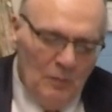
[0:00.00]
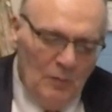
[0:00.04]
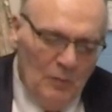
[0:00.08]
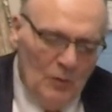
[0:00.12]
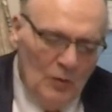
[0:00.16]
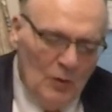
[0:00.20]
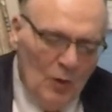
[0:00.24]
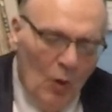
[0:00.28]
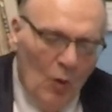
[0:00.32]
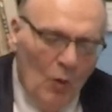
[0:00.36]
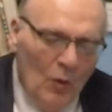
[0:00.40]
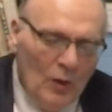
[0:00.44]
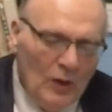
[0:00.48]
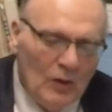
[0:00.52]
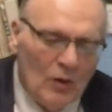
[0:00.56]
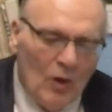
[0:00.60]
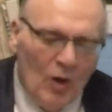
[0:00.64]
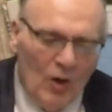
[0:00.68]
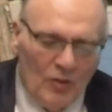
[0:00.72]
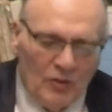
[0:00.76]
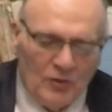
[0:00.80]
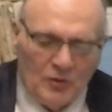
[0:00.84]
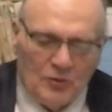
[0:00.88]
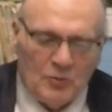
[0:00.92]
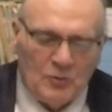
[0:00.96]
knowing
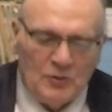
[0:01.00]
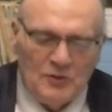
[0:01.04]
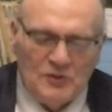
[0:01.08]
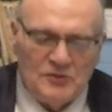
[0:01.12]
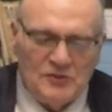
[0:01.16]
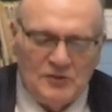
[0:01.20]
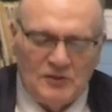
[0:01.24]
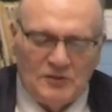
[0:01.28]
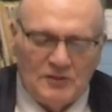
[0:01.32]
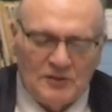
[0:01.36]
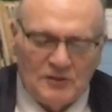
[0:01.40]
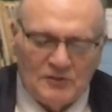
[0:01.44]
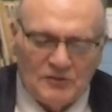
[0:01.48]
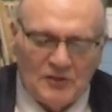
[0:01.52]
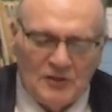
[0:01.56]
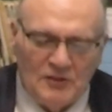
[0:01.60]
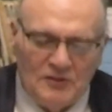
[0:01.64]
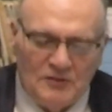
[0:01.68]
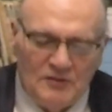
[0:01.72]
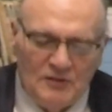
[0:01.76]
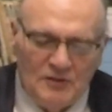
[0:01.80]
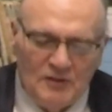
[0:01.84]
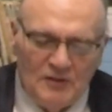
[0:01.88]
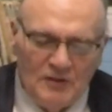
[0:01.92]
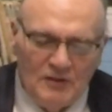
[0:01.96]
all the crazy things I
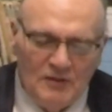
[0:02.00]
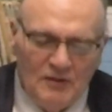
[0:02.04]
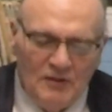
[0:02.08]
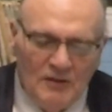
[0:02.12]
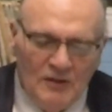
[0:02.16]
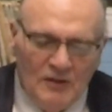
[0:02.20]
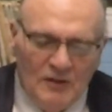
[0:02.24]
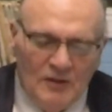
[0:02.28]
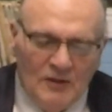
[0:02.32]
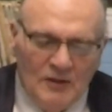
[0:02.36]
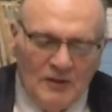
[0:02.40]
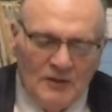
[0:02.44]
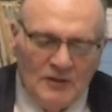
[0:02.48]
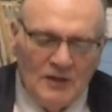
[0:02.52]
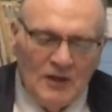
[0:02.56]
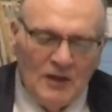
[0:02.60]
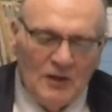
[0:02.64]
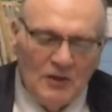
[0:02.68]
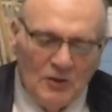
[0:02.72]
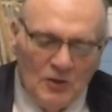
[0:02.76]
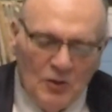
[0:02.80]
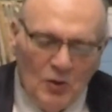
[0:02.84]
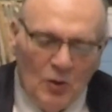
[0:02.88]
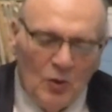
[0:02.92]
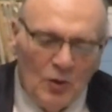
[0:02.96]
did,
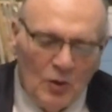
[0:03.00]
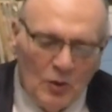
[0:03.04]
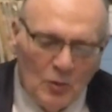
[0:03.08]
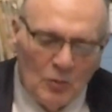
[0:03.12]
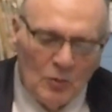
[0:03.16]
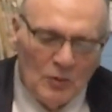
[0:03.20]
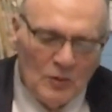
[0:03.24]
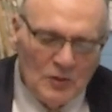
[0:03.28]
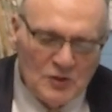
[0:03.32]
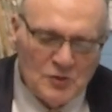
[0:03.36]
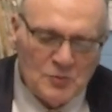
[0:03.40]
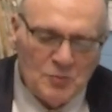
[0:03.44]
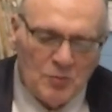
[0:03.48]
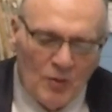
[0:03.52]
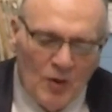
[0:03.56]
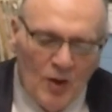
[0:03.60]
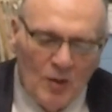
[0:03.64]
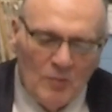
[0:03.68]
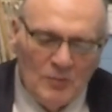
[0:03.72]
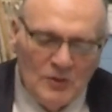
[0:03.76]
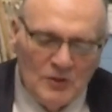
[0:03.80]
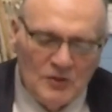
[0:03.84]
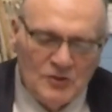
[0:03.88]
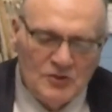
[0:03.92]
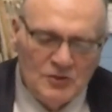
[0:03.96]
yet knowing where he's
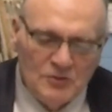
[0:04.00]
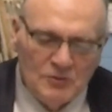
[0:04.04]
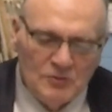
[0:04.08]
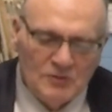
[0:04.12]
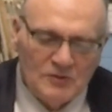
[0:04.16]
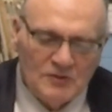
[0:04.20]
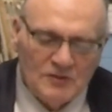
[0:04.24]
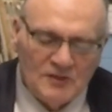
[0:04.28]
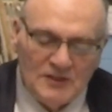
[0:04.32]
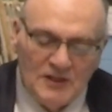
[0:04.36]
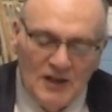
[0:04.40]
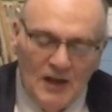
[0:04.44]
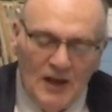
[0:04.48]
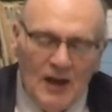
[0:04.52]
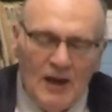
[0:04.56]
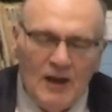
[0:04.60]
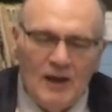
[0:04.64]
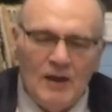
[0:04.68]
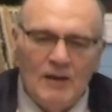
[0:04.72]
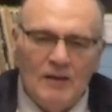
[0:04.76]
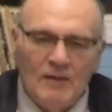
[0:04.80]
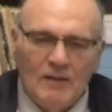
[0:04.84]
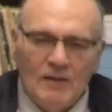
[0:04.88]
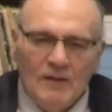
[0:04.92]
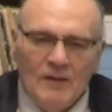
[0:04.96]
brought me to
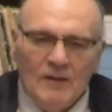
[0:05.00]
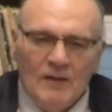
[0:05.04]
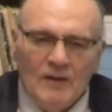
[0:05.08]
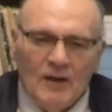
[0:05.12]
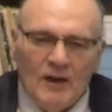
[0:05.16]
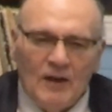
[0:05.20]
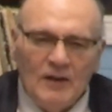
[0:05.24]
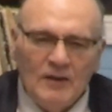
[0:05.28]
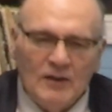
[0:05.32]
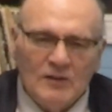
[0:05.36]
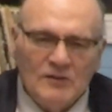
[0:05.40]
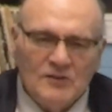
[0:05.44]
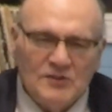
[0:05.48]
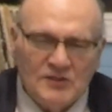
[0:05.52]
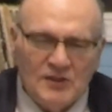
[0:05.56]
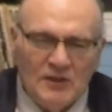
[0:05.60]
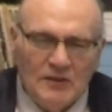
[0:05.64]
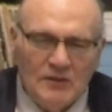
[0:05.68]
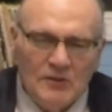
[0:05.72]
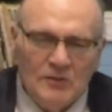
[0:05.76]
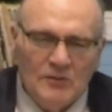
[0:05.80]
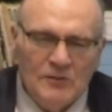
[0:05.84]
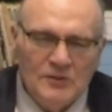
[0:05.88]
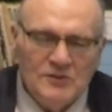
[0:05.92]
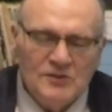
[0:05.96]
today, I can
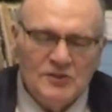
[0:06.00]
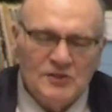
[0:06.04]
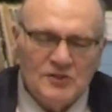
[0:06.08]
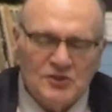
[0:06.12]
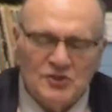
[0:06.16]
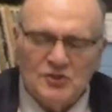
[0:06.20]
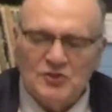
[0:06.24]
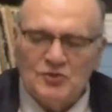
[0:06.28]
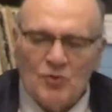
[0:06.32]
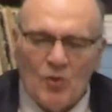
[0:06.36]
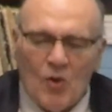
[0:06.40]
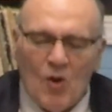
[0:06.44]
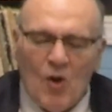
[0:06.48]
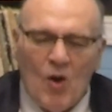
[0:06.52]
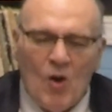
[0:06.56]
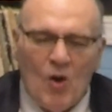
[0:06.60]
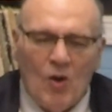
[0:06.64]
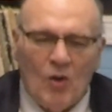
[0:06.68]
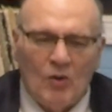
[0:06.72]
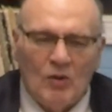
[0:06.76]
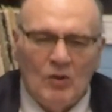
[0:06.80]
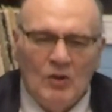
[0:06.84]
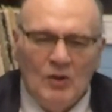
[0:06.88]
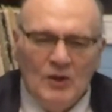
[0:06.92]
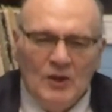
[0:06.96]
say there is a
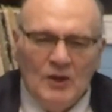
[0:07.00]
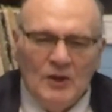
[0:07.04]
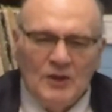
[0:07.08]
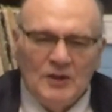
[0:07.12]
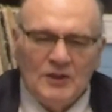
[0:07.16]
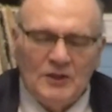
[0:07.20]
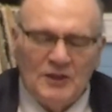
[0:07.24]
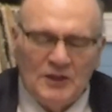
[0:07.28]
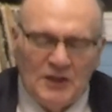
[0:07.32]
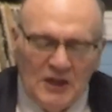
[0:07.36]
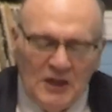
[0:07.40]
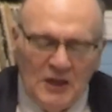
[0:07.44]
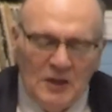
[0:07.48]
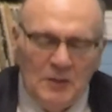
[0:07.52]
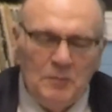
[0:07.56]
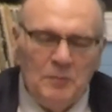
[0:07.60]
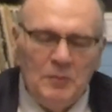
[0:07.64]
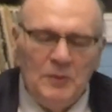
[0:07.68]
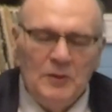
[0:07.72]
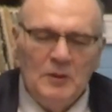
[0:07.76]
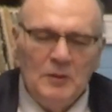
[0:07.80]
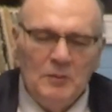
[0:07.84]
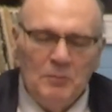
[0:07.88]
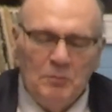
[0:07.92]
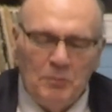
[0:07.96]
strong
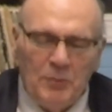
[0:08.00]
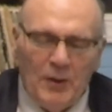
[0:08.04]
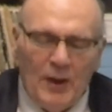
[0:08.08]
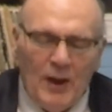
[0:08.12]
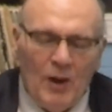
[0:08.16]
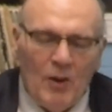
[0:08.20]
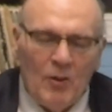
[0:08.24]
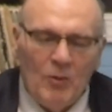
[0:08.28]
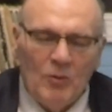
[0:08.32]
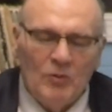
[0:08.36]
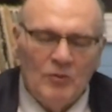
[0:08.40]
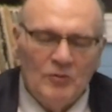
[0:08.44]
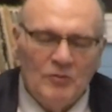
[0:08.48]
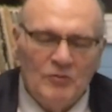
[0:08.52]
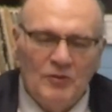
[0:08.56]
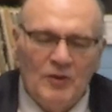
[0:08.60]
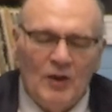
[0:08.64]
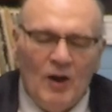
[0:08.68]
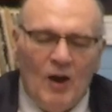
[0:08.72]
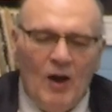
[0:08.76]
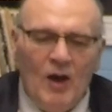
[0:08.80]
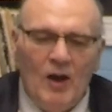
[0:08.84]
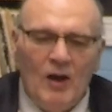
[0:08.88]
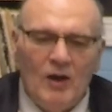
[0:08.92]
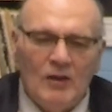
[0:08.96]
keeping power of
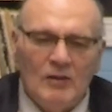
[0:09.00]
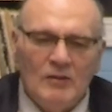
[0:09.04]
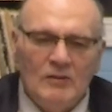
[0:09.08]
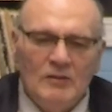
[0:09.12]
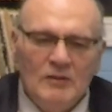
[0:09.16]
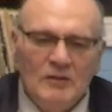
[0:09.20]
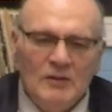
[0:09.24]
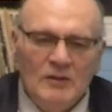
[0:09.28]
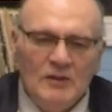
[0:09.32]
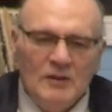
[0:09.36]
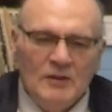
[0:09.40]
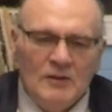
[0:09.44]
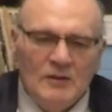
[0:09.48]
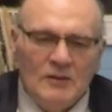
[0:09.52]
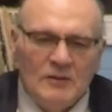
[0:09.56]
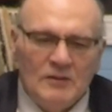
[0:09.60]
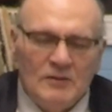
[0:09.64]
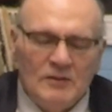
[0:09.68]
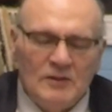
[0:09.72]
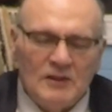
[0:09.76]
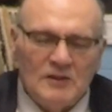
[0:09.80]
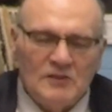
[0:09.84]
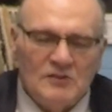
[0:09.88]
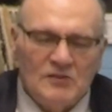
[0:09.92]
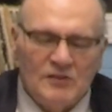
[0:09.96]
God
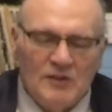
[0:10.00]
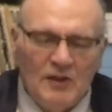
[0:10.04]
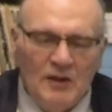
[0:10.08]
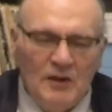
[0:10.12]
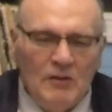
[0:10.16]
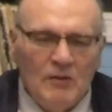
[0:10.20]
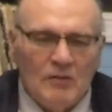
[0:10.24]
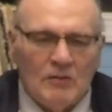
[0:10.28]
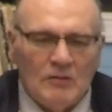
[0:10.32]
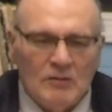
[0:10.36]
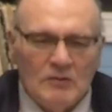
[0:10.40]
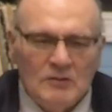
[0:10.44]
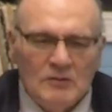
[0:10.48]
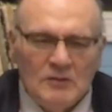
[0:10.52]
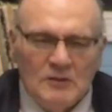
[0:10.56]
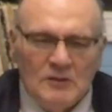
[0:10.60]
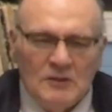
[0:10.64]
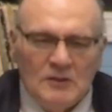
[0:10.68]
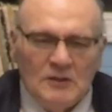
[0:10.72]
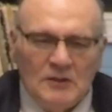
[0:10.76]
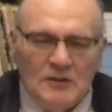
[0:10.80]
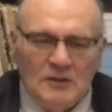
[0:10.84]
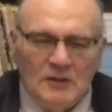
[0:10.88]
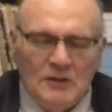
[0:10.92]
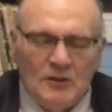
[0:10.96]
that's there.
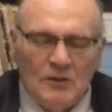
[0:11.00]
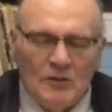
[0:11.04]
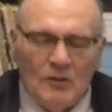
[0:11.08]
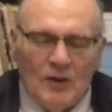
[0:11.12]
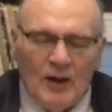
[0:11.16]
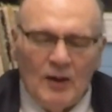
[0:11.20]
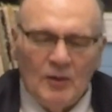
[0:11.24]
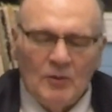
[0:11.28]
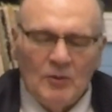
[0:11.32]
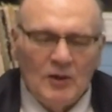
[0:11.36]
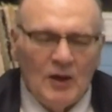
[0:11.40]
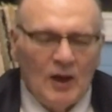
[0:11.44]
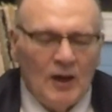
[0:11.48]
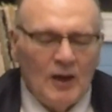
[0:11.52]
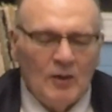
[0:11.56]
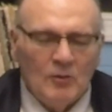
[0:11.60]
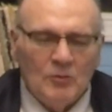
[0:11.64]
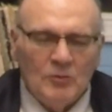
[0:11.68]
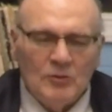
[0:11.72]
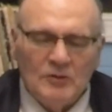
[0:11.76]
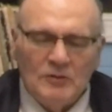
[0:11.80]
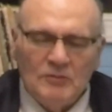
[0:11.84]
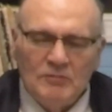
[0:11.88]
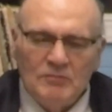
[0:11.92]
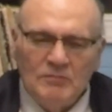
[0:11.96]

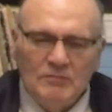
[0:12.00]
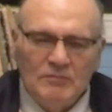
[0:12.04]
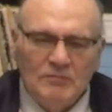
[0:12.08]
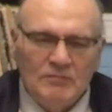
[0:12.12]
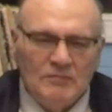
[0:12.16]
I